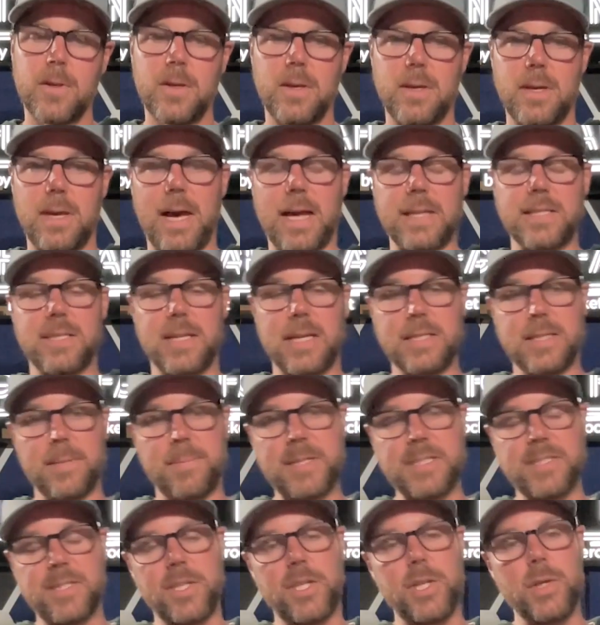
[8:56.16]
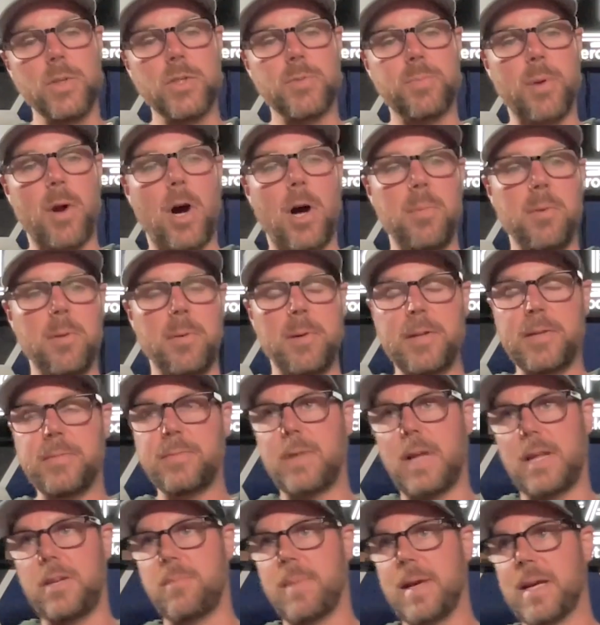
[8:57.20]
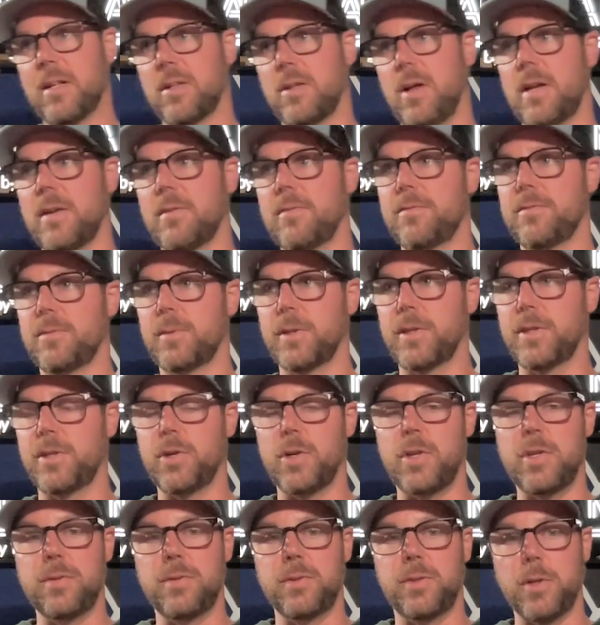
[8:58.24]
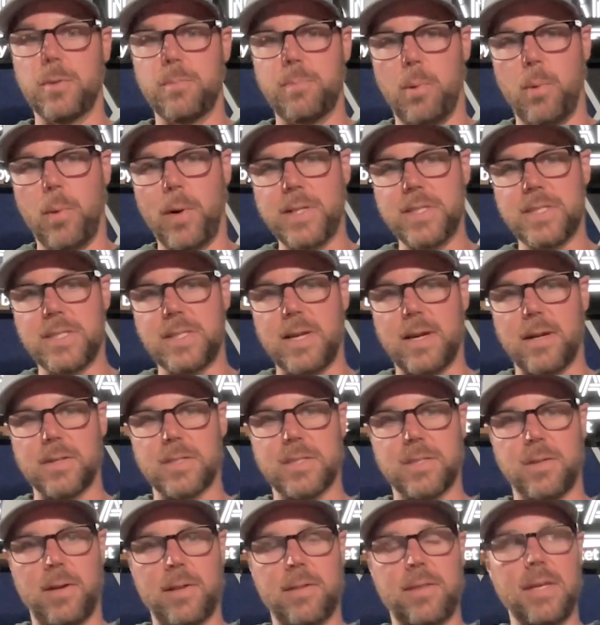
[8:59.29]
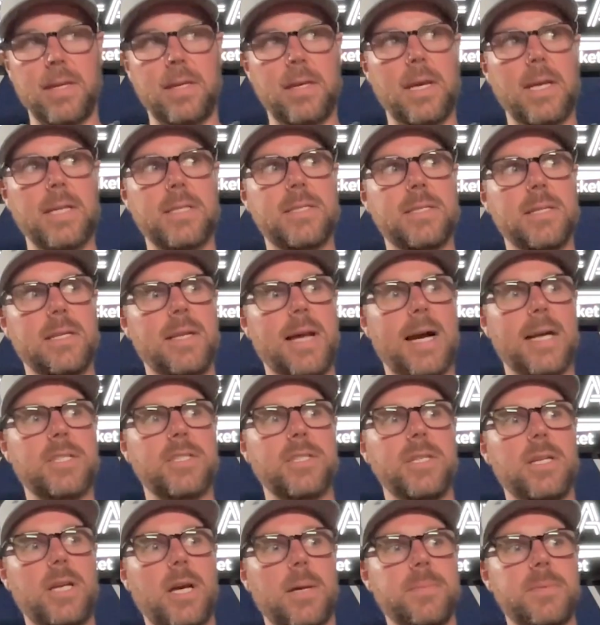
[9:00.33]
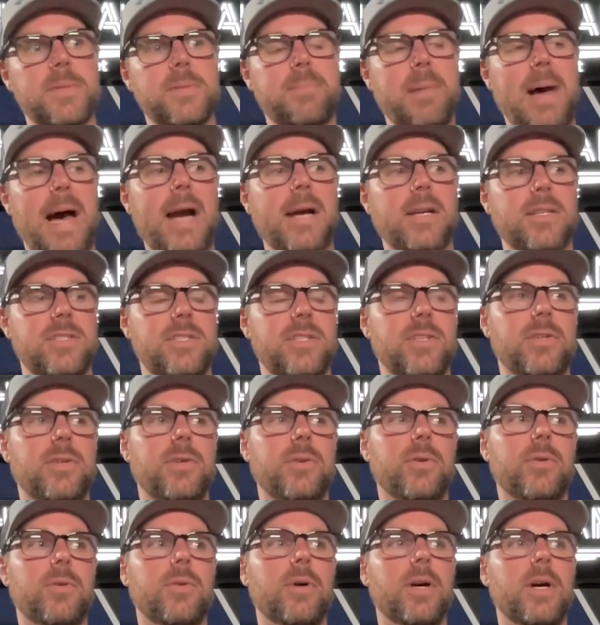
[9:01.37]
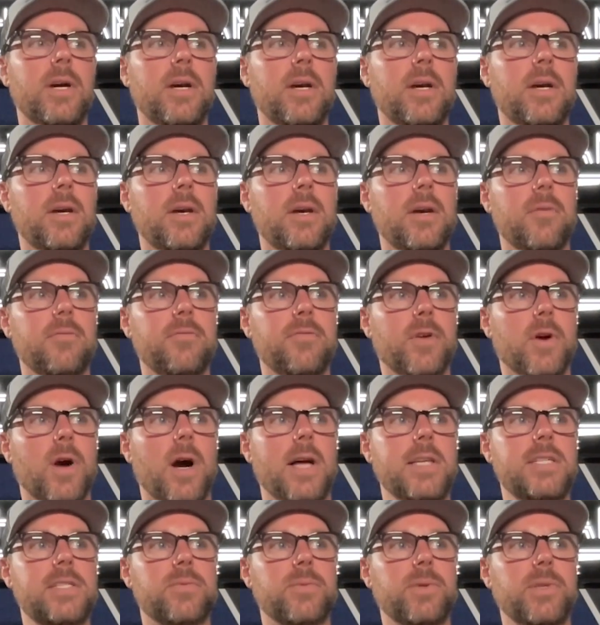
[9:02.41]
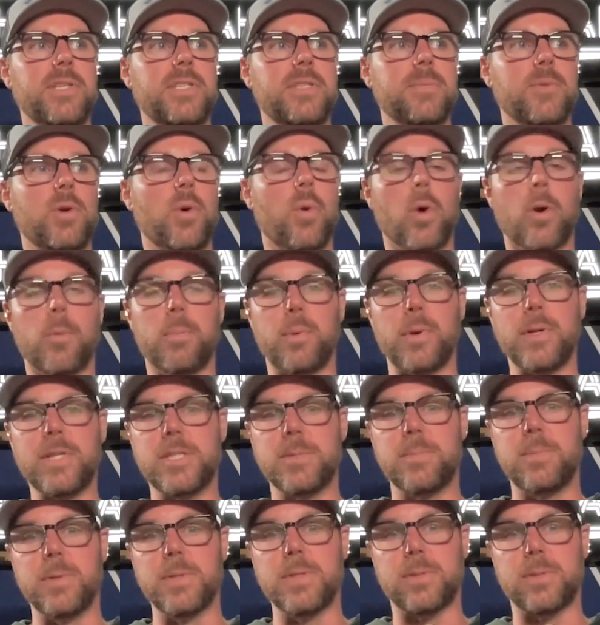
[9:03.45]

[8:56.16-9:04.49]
Yeah, it's, it's I mean it's a huge problem, and, and you make a lot of really good good points there. So I think it's it actually comes back to for us really some core principles